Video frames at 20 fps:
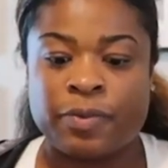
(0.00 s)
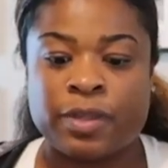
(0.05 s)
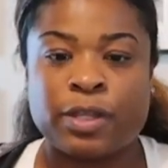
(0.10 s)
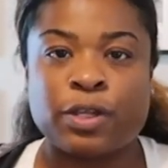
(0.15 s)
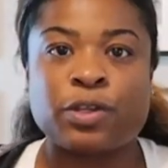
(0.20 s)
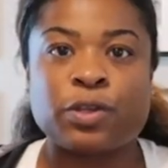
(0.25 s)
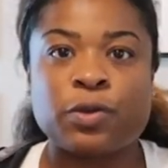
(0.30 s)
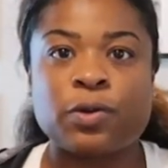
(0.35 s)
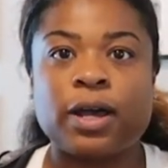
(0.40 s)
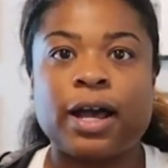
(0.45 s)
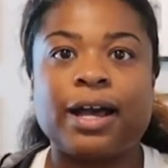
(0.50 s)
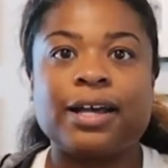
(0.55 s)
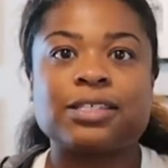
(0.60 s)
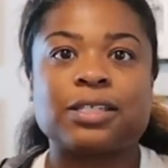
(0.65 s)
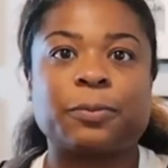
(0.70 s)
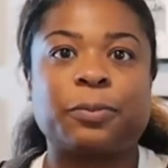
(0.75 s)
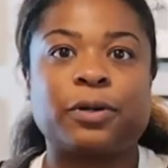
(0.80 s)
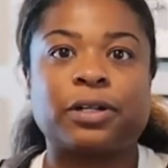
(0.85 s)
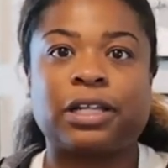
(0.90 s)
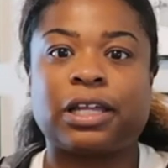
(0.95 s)
you guys
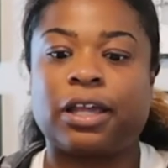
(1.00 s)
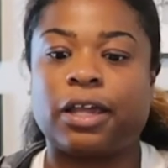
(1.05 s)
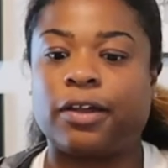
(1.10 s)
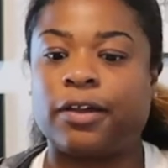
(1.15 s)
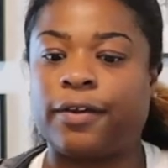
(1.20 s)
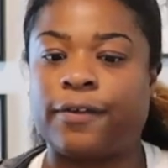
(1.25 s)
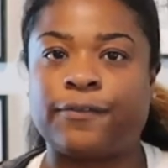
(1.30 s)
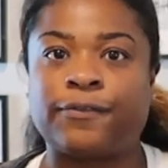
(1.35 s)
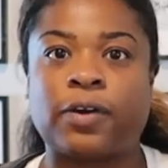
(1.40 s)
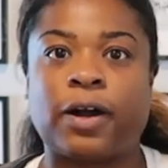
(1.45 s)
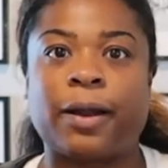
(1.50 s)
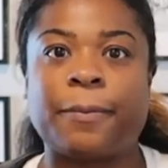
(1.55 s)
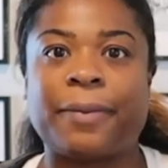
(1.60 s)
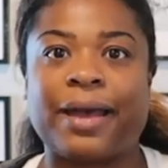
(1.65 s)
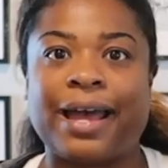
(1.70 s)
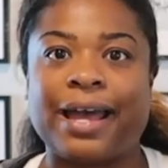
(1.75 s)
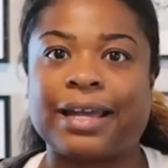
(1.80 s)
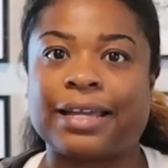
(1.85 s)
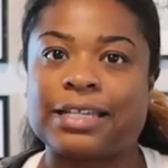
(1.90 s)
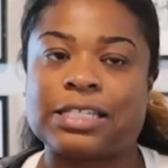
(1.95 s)
are pretty far
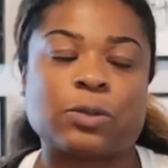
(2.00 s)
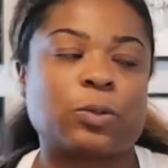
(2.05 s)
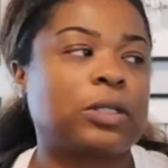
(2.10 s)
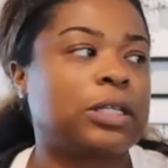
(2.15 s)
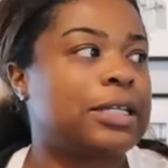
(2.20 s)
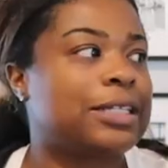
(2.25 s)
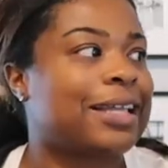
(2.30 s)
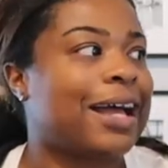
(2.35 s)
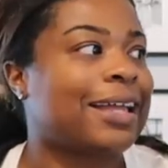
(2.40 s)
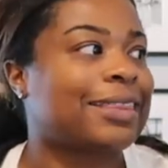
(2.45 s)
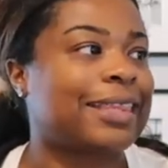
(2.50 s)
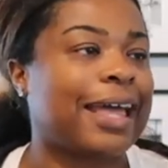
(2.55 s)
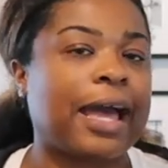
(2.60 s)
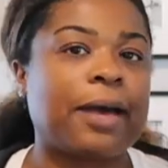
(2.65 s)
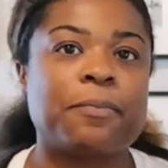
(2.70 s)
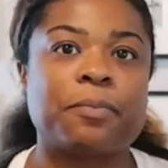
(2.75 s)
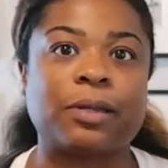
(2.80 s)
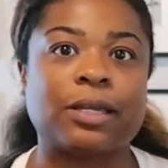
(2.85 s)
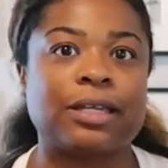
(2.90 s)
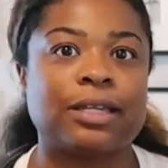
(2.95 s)
back. It's really not
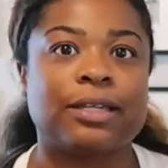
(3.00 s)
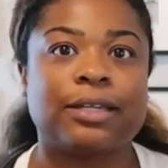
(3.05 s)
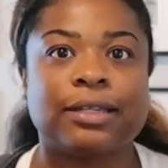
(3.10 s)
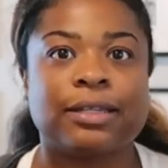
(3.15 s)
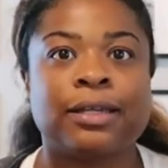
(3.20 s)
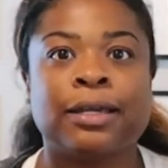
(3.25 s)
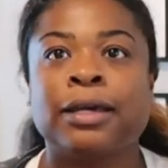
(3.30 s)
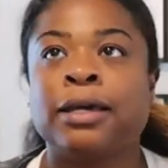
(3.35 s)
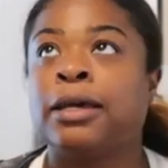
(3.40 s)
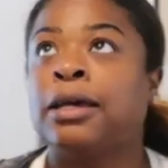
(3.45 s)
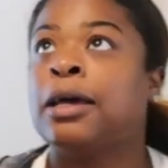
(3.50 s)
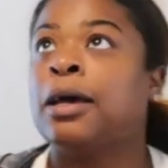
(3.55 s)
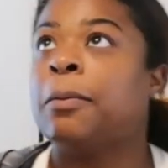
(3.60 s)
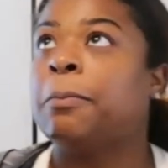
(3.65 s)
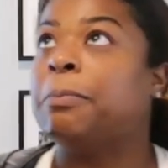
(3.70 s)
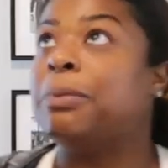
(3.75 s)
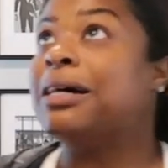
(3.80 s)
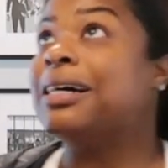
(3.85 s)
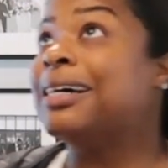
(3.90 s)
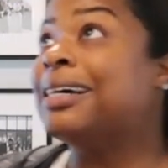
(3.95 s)
that big,
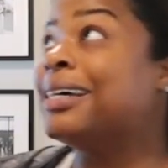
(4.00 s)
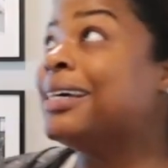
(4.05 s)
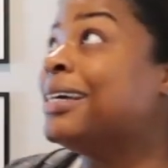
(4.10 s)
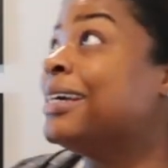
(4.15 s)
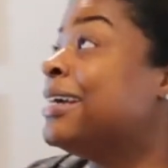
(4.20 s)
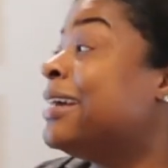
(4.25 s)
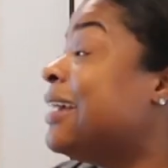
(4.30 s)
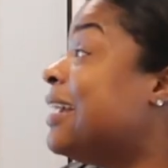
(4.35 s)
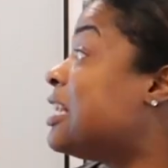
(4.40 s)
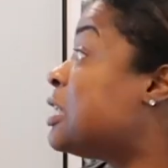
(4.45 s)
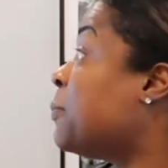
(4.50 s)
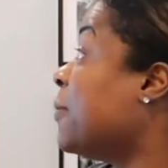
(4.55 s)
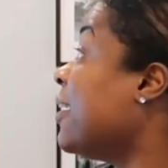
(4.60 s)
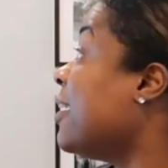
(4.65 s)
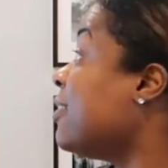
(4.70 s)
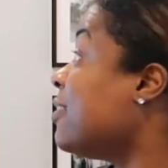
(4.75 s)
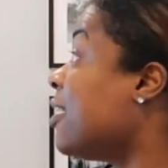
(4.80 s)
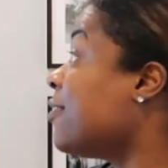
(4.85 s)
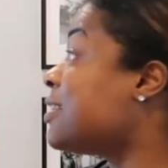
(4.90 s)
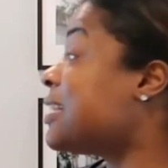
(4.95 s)
but it's
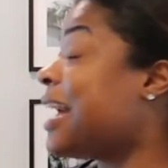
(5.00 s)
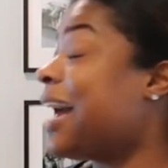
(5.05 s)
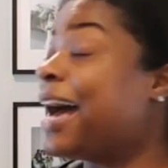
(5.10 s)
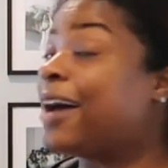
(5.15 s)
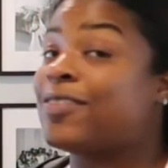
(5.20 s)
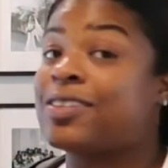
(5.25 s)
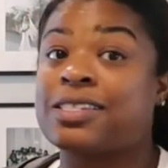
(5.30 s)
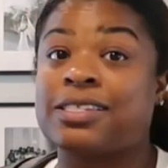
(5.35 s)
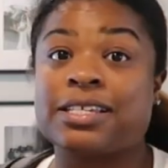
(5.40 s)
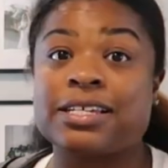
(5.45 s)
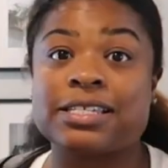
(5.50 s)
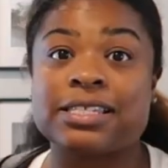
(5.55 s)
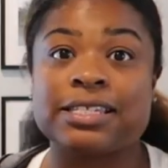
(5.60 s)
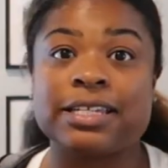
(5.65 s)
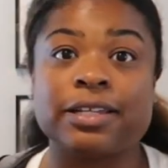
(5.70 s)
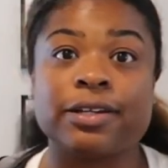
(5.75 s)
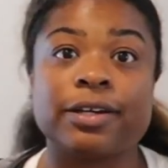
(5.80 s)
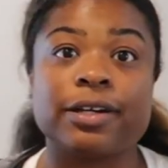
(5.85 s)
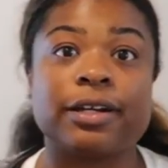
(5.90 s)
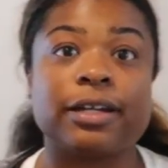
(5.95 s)
big enough to have a
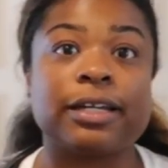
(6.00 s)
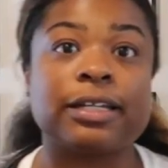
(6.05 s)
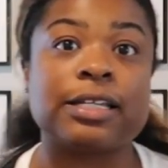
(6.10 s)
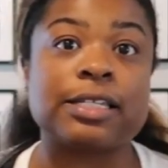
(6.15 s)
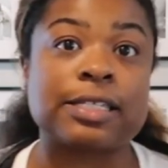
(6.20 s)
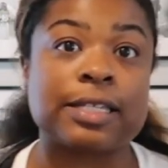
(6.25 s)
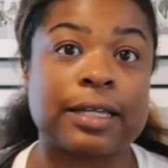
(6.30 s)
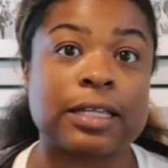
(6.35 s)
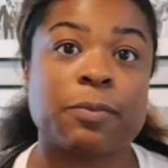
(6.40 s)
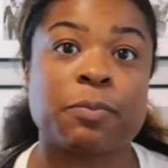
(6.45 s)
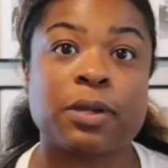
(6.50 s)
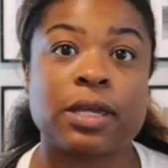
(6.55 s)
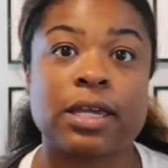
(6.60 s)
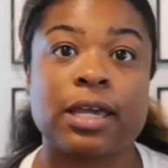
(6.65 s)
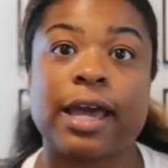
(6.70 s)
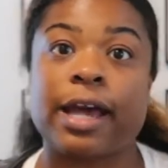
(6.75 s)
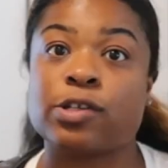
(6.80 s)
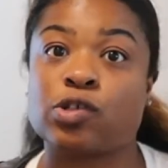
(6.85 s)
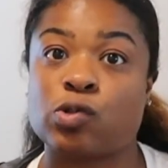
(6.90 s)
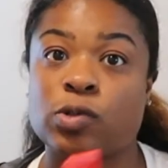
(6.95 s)
6-seater, and it's gonna
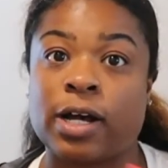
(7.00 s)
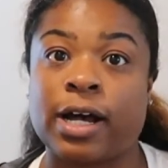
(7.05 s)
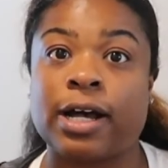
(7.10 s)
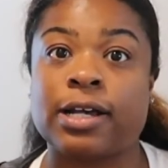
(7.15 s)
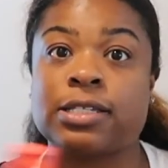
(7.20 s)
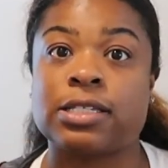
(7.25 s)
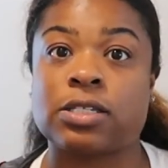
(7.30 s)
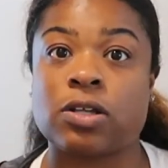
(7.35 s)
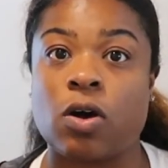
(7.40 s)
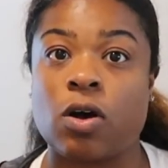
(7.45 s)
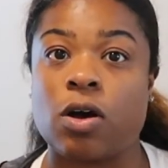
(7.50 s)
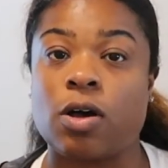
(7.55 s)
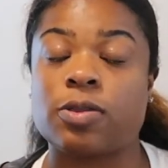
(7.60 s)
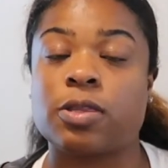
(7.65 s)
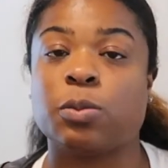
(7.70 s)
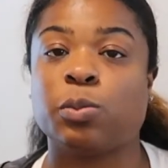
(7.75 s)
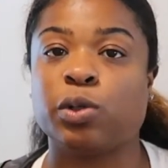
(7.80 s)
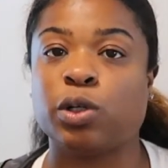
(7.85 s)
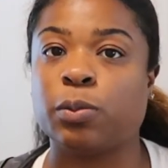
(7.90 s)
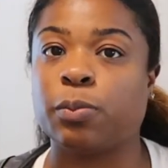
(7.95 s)
be, as you guys saw on
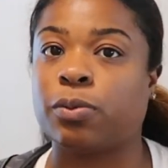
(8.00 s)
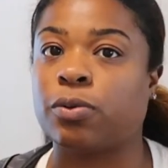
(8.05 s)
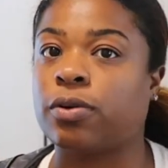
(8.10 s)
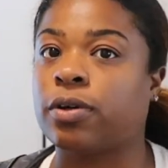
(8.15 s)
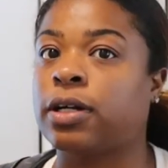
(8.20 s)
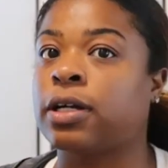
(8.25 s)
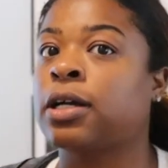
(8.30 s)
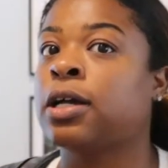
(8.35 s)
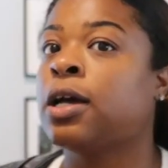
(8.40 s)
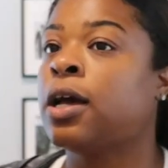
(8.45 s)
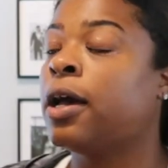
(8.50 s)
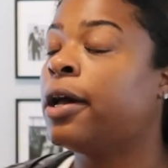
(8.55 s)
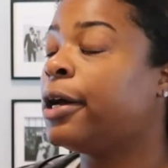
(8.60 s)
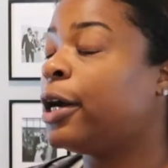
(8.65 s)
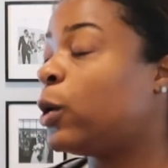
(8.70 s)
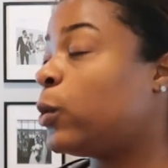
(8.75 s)
the mood board, a